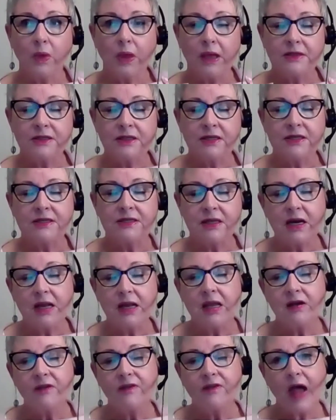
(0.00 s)
it's a
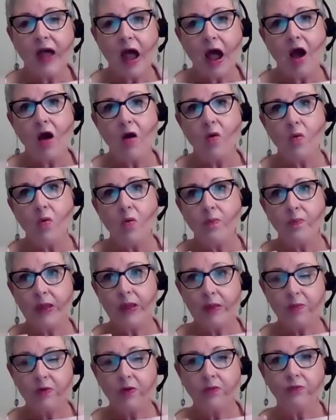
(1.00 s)
study of how
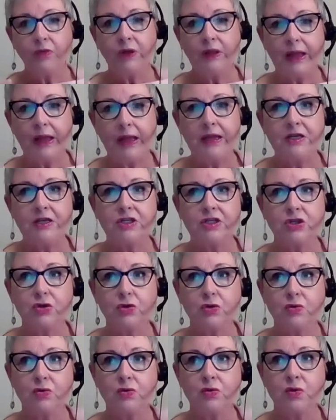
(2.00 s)
people relate
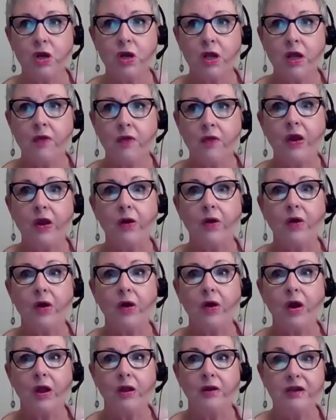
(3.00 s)
to
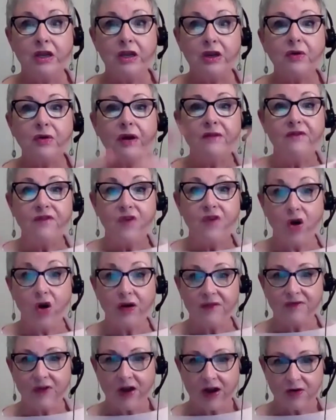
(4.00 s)
their near and far
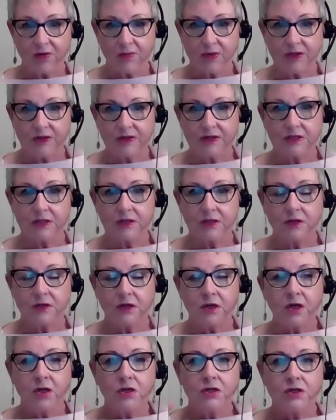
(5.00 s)
environments.
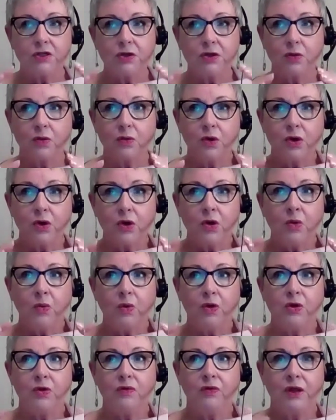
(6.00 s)
So
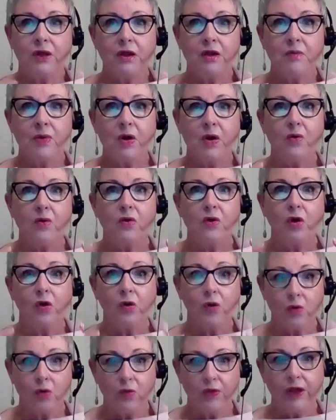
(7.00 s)
when you think about
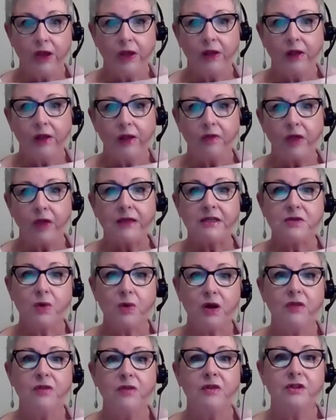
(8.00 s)
clothing, that's
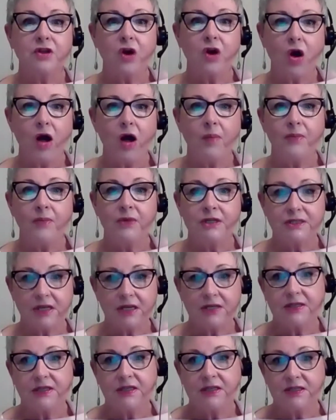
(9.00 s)
one of the top
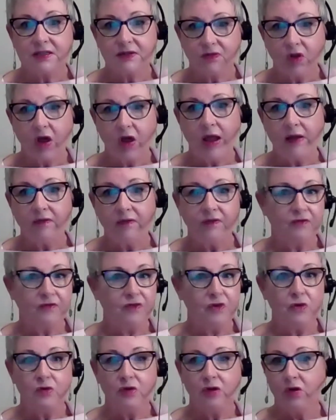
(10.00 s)
necessities of life:
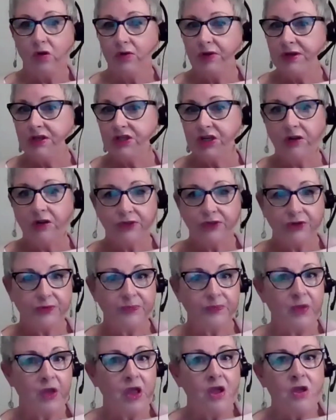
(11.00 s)
food, clothing,
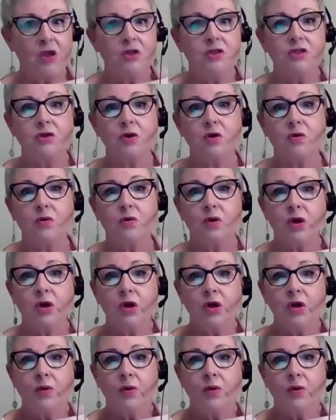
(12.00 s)
shelter. So